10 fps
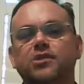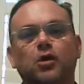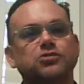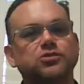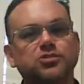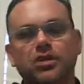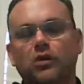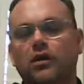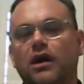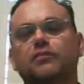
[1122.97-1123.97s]
Don't just
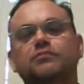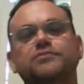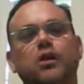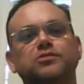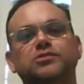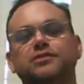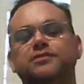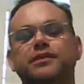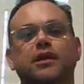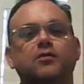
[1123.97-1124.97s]
show up. Don't
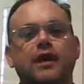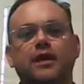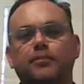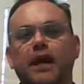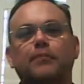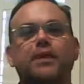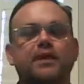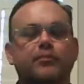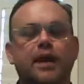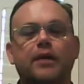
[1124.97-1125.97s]
just you know kind of pop
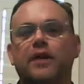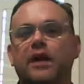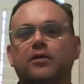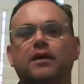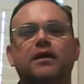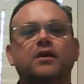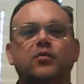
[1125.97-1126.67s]
in and pop out